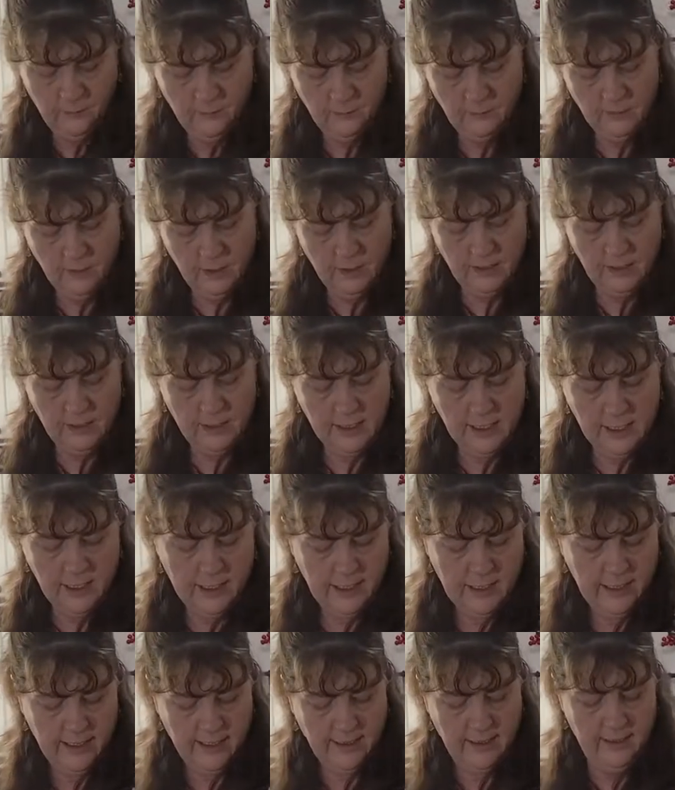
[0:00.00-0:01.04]
just
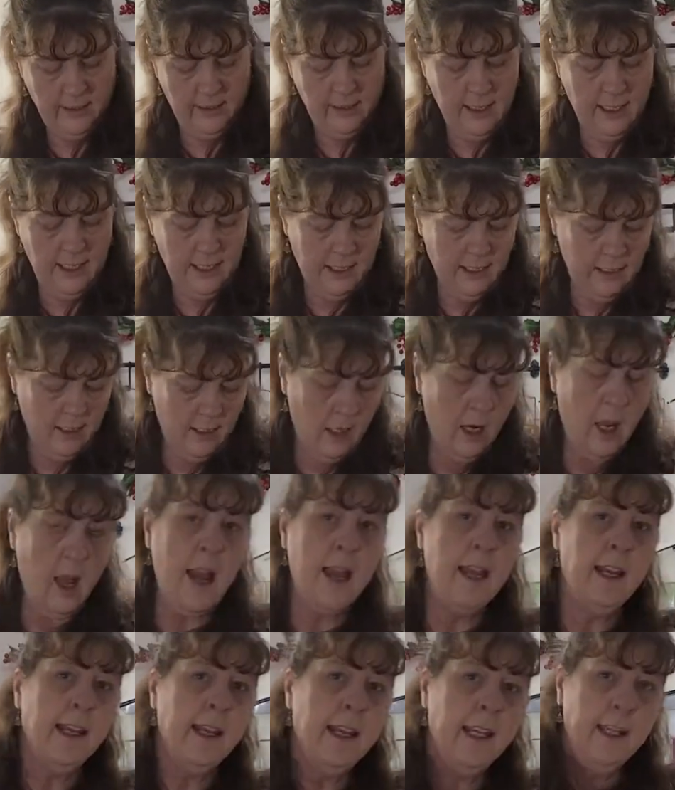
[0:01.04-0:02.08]
knead it
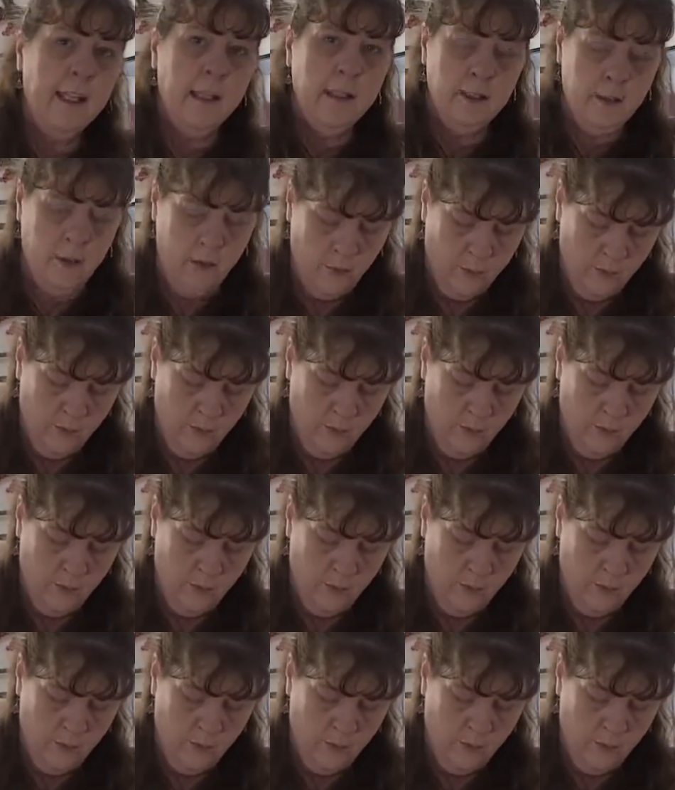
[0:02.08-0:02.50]
lightly into a